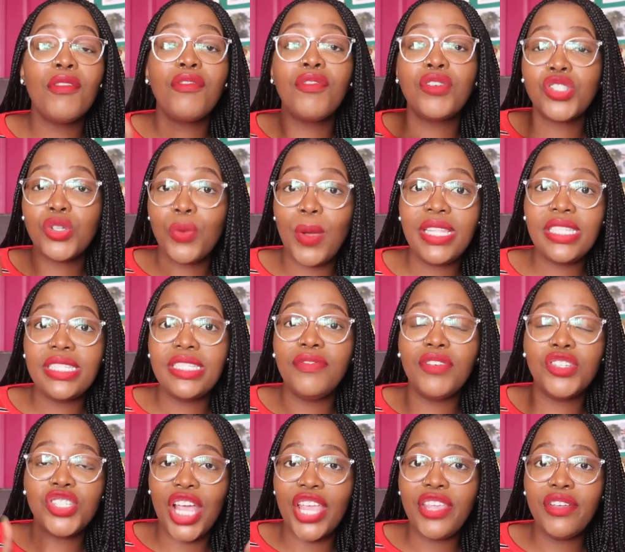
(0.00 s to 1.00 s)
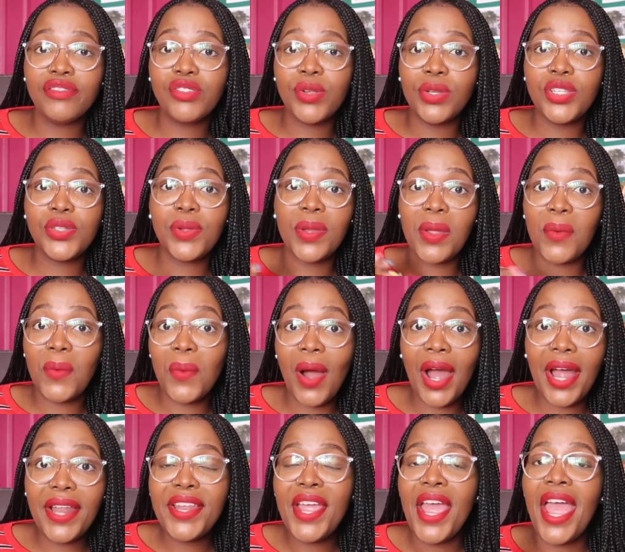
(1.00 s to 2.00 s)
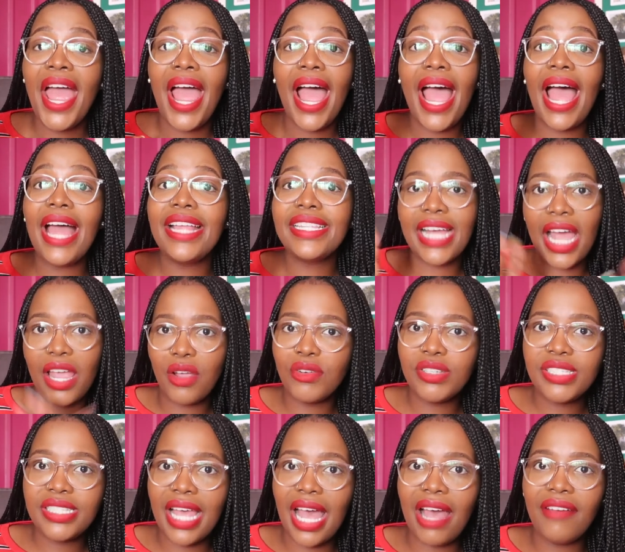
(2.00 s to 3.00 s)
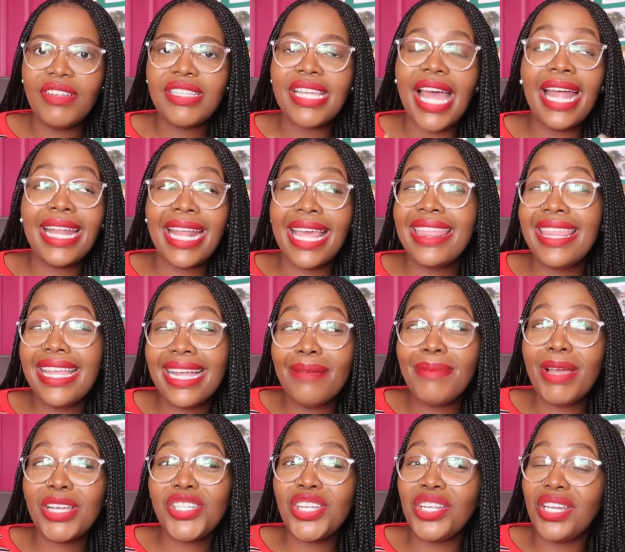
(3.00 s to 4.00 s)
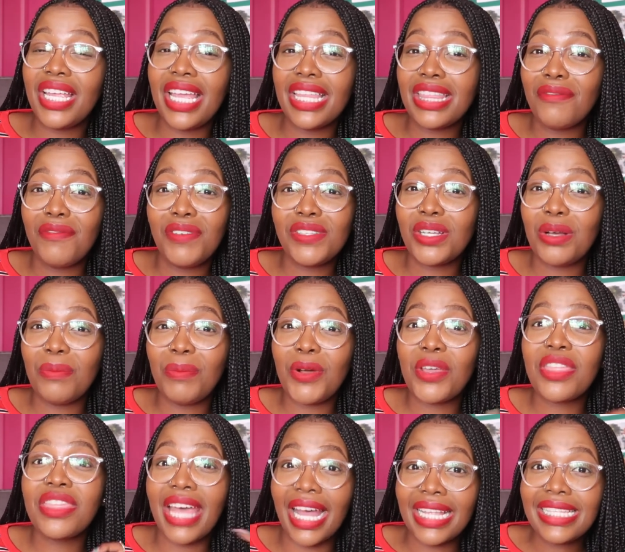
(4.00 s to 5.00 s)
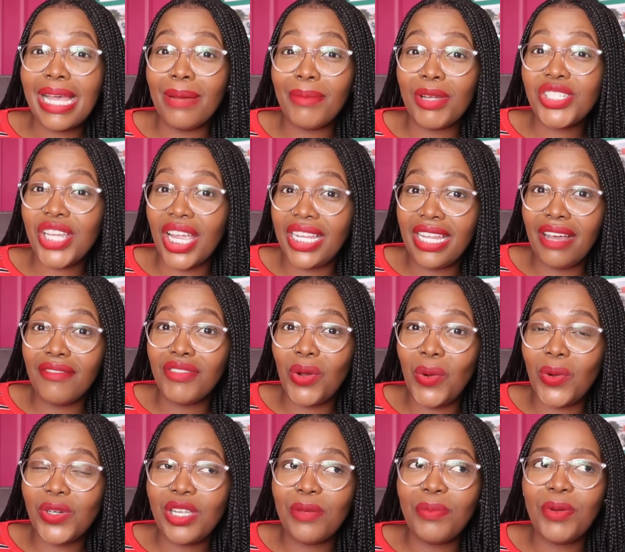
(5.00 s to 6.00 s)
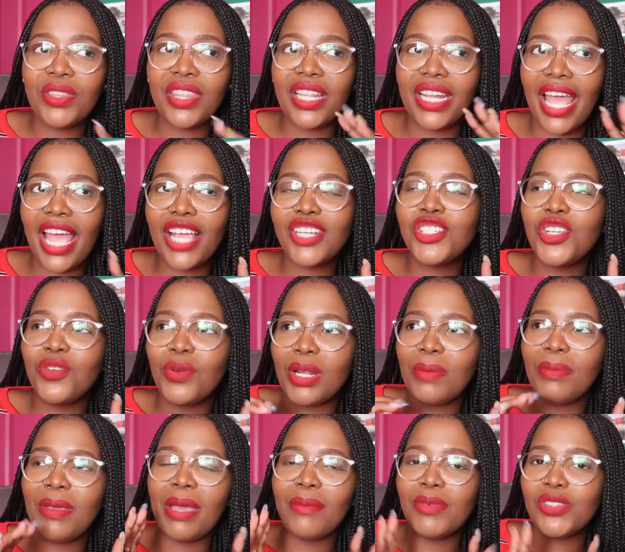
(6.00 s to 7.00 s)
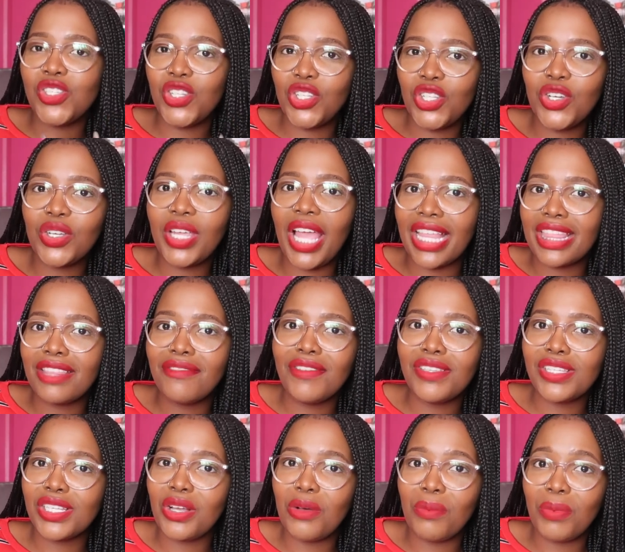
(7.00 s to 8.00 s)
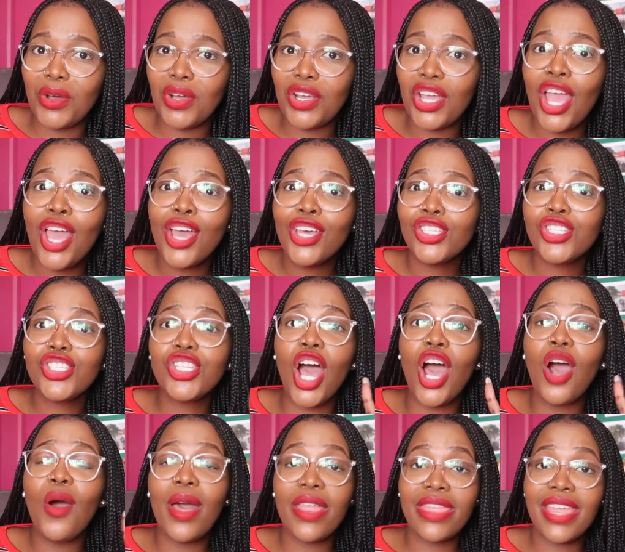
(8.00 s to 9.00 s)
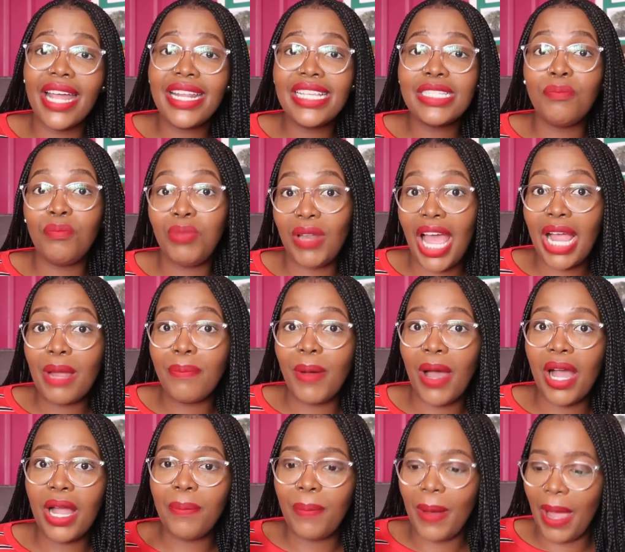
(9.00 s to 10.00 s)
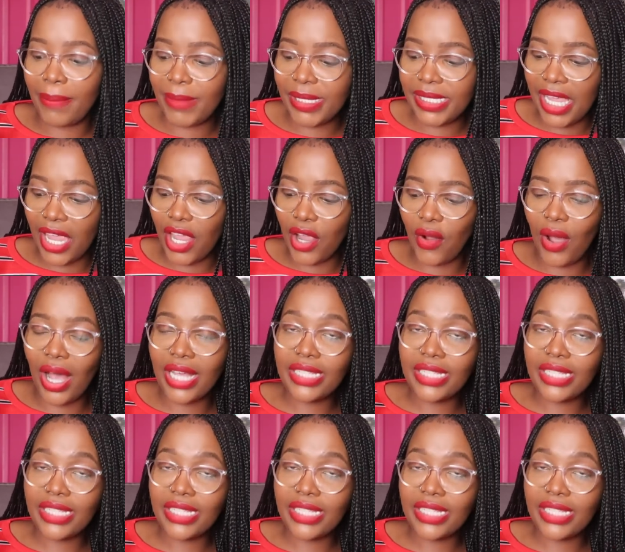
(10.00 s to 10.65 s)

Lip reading: for January of 2021, and I also have it. And I think I'm actually going to get the physical book. That's how much I love the audiobook, that I actually want to be able to look at the physical book. So that is Black Buck by Matteo